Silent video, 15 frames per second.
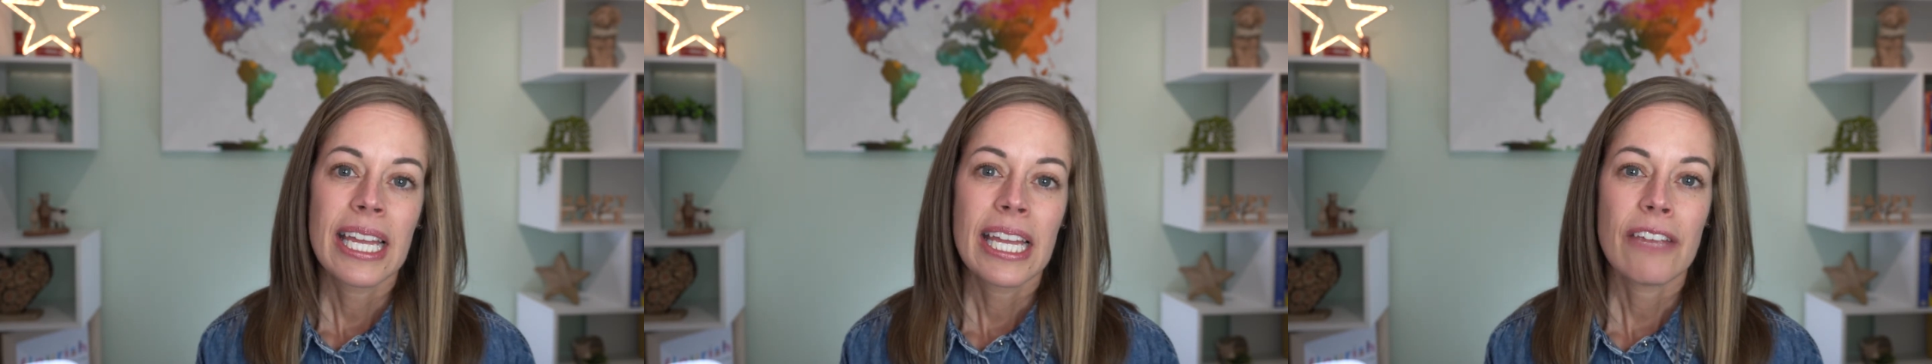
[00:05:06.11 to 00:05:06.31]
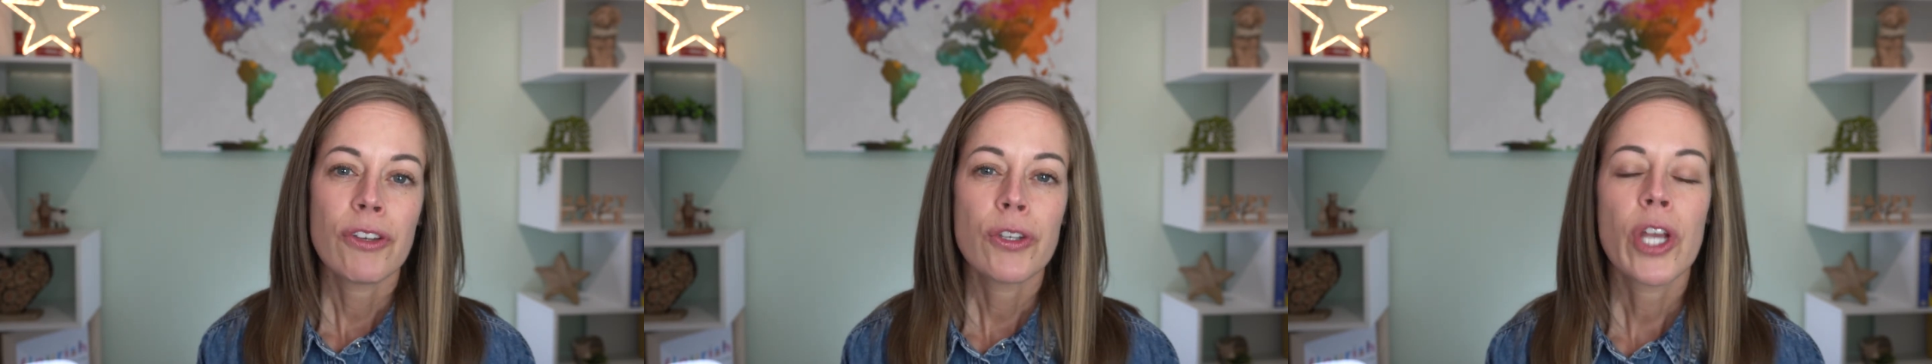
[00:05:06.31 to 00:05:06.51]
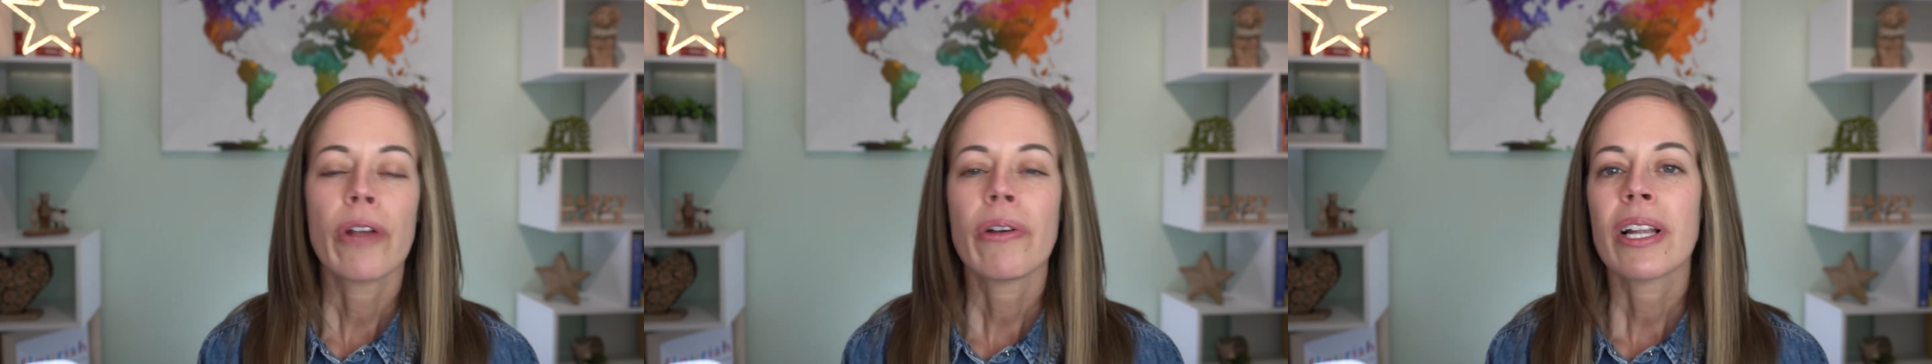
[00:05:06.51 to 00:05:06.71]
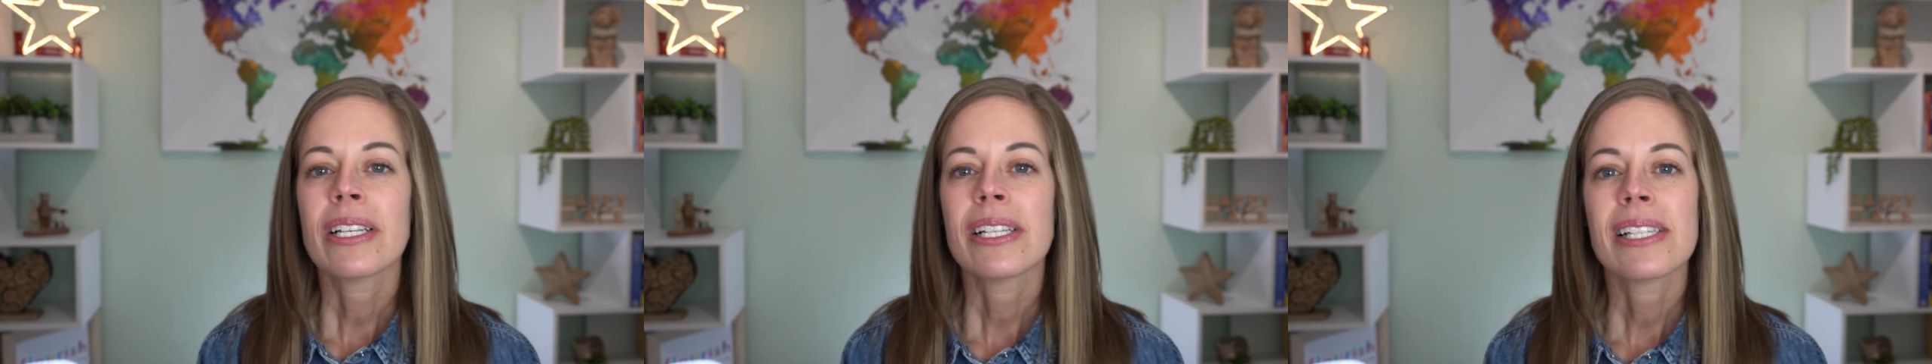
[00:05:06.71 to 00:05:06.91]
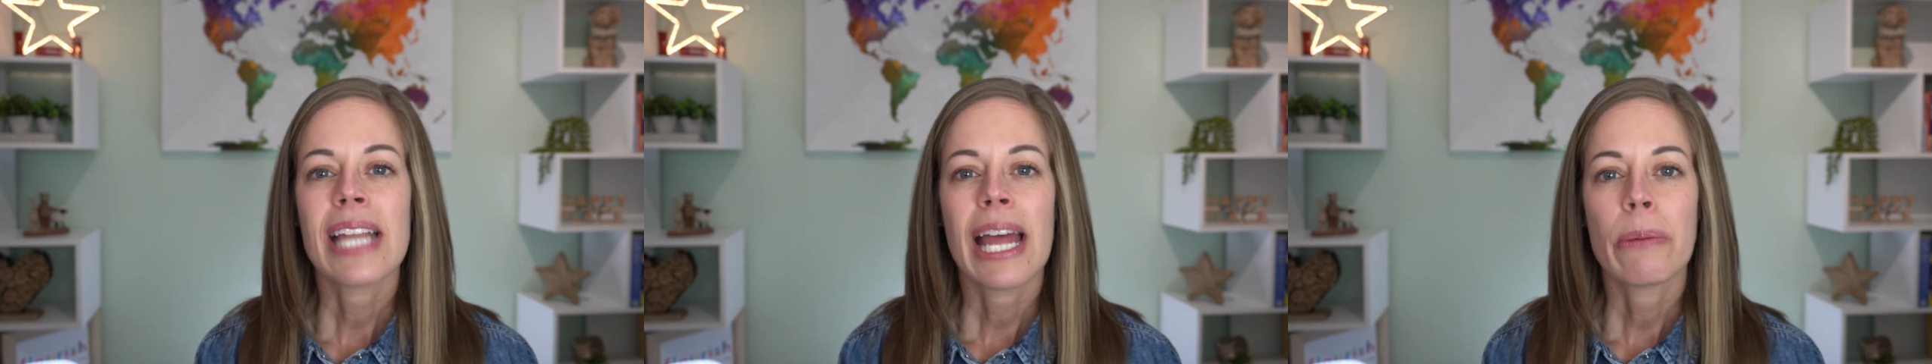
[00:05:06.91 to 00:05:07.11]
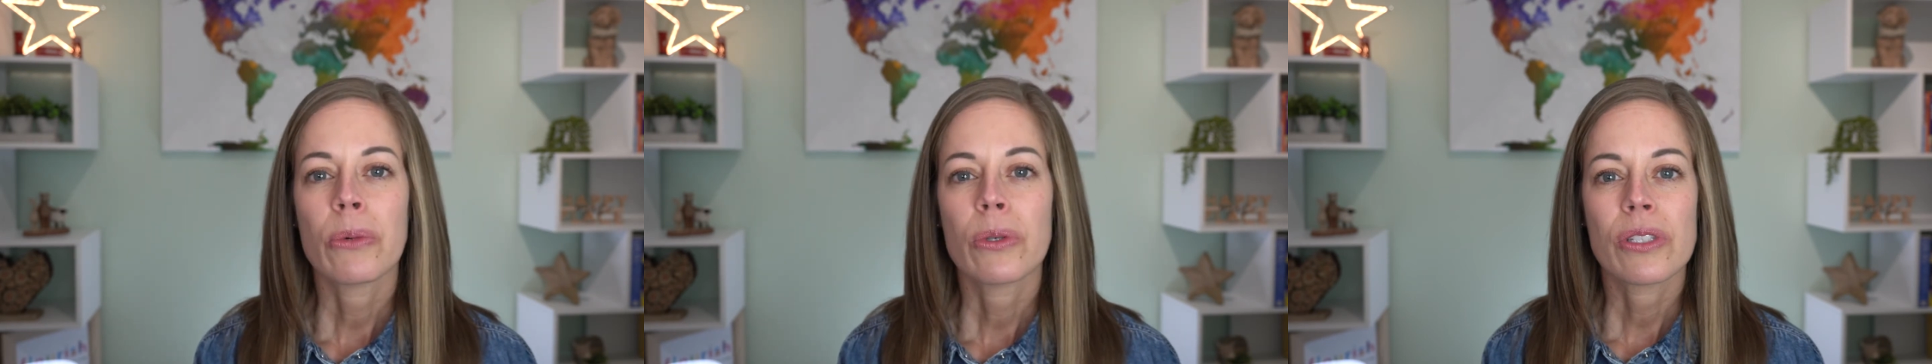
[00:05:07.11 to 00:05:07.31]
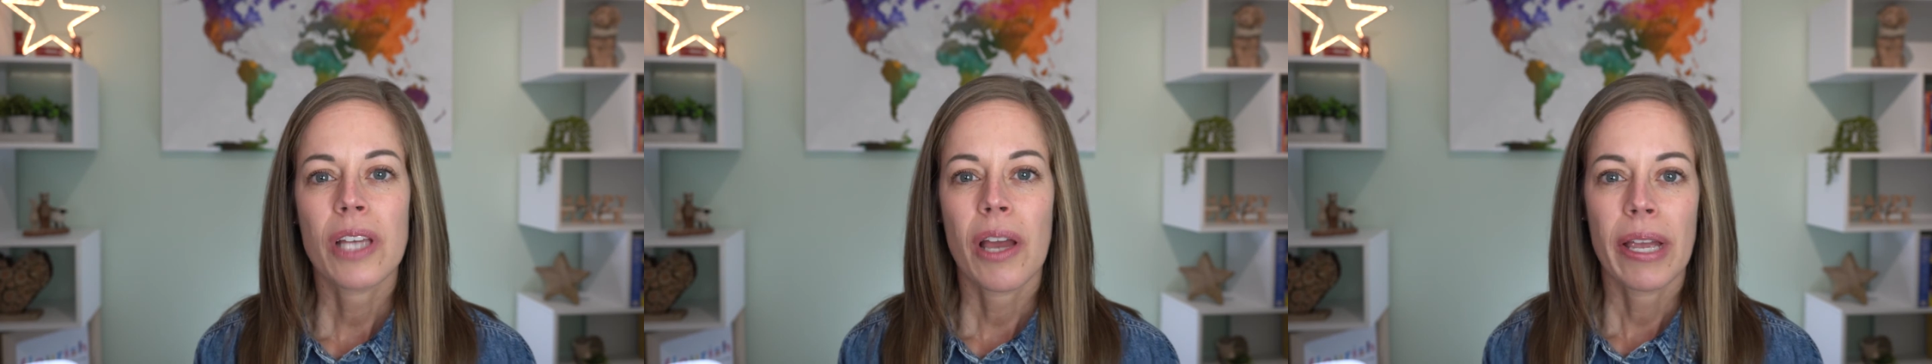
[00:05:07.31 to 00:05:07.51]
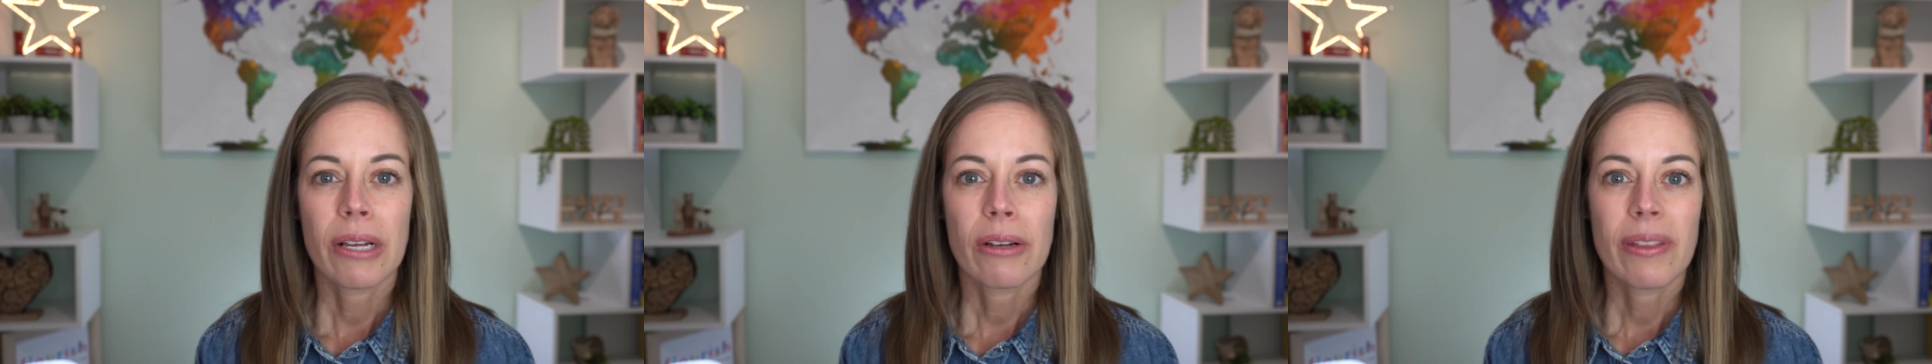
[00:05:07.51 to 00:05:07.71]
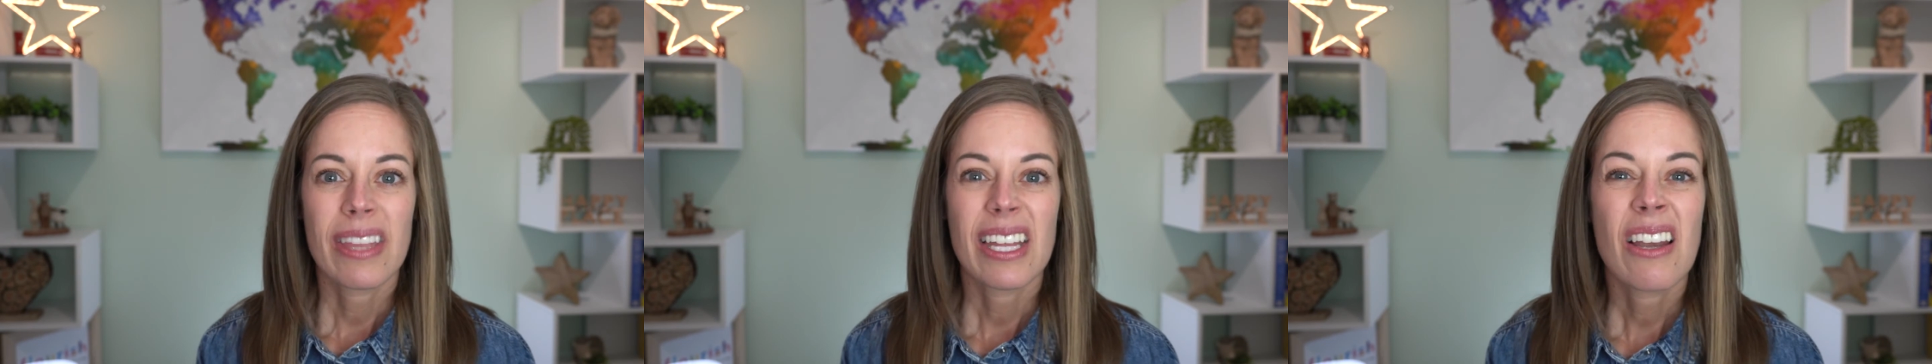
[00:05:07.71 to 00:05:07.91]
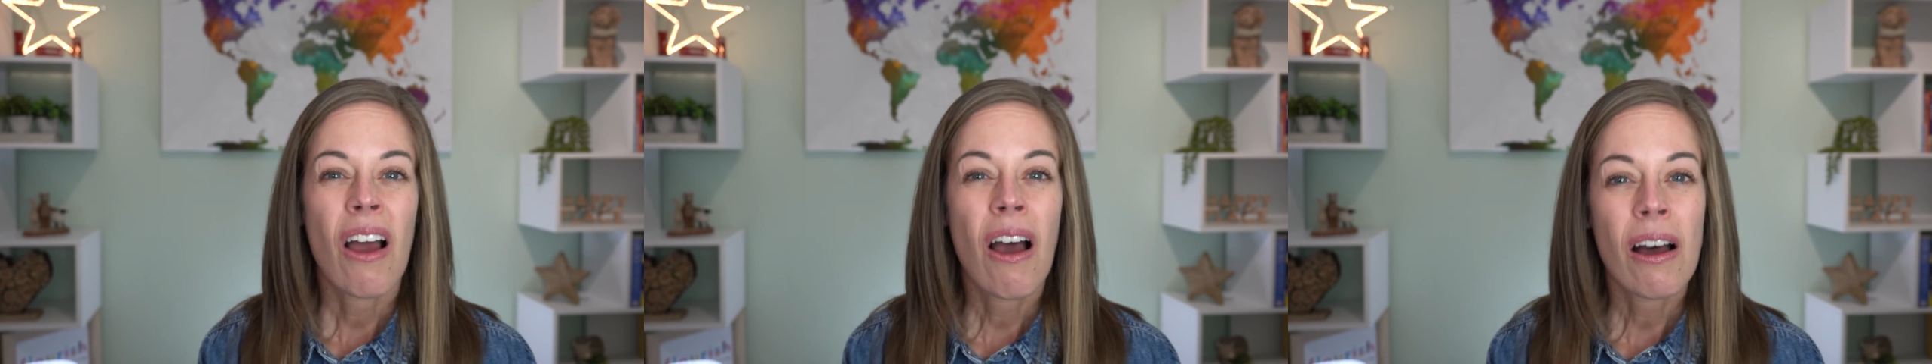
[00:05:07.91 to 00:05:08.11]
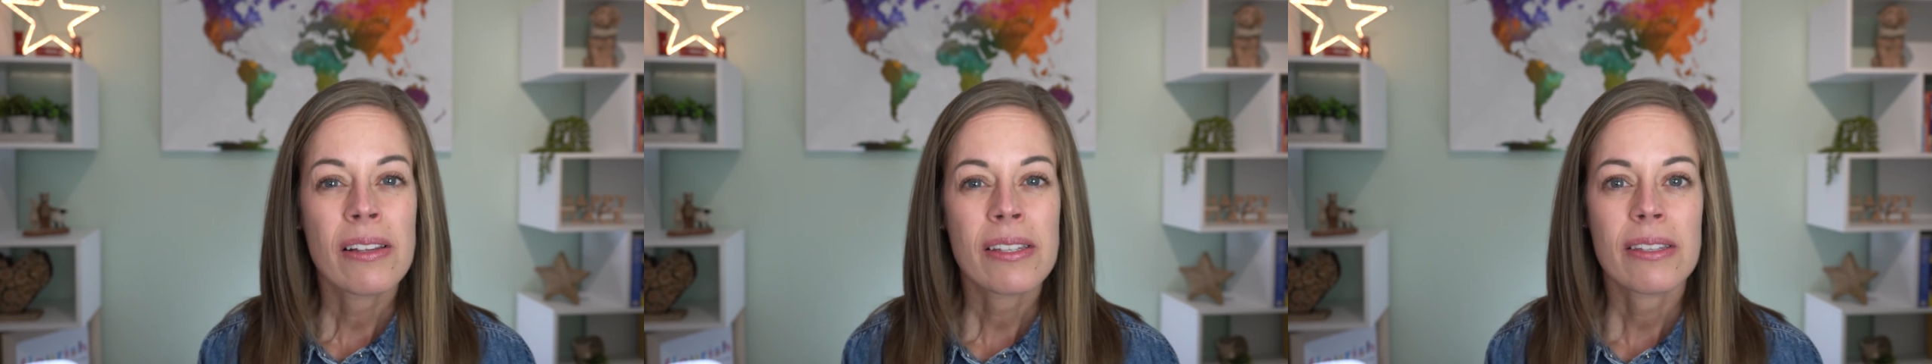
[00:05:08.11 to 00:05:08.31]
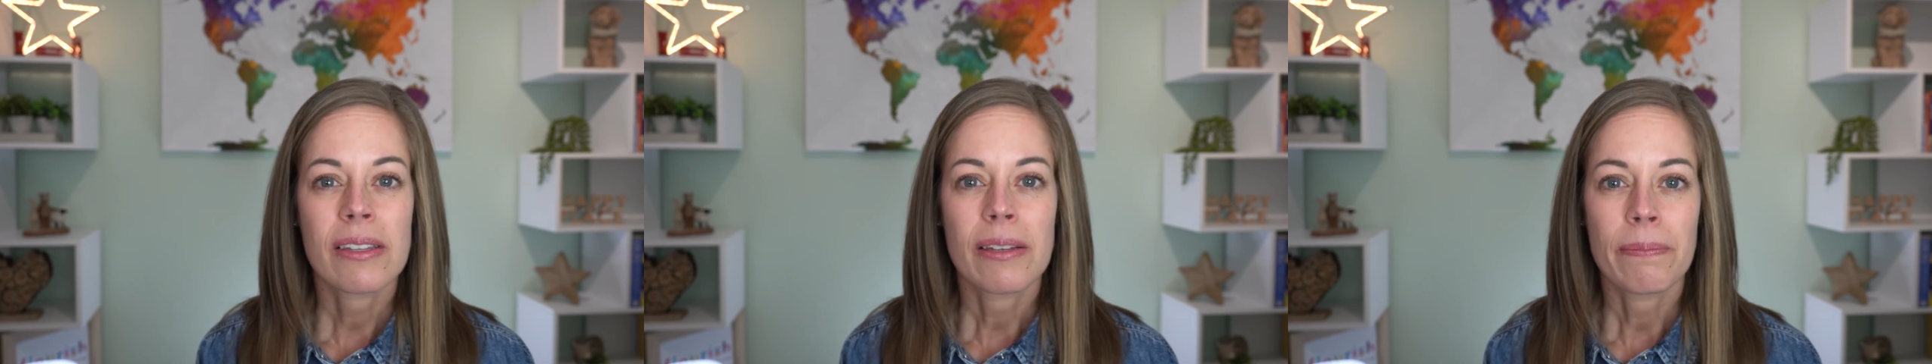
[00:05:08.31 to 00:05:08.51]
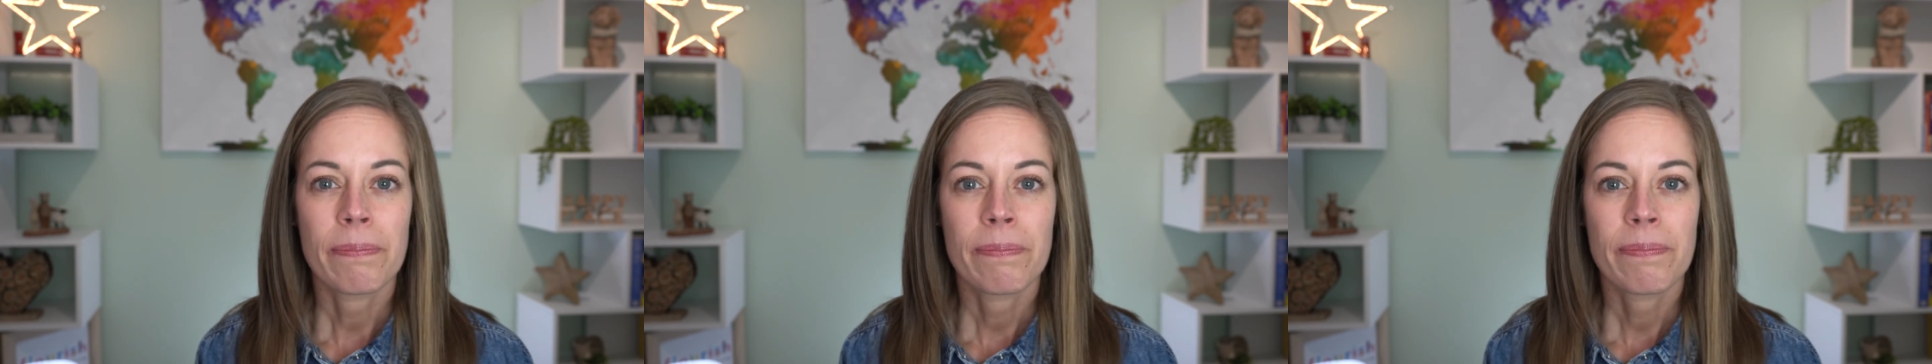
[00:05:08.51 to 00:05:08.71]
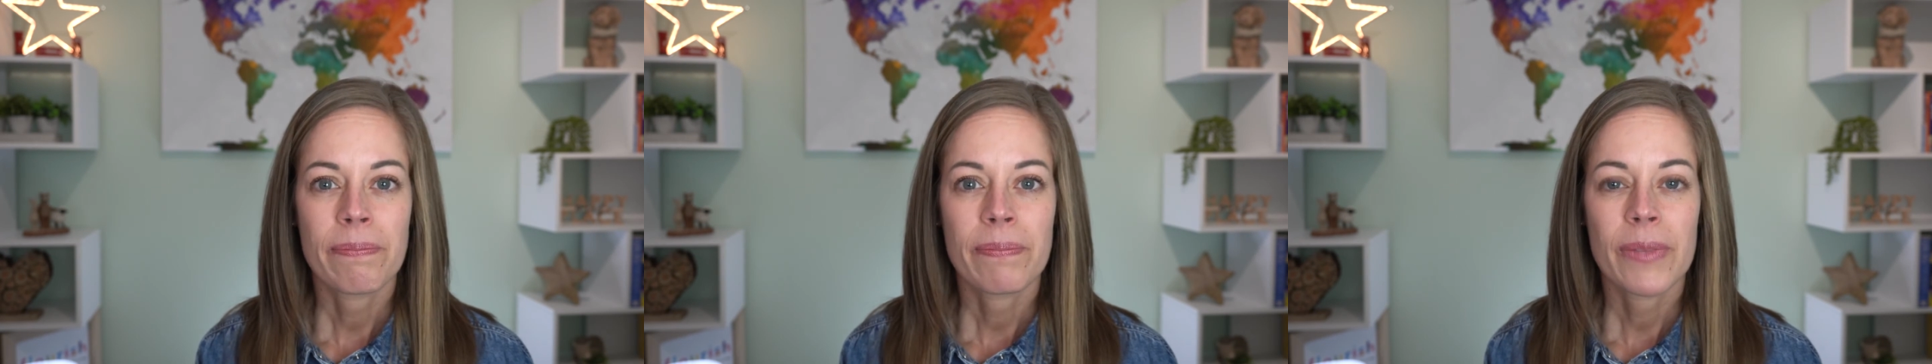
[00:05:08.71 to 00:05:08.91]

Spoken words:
If you don't understand what's going on, then ask them.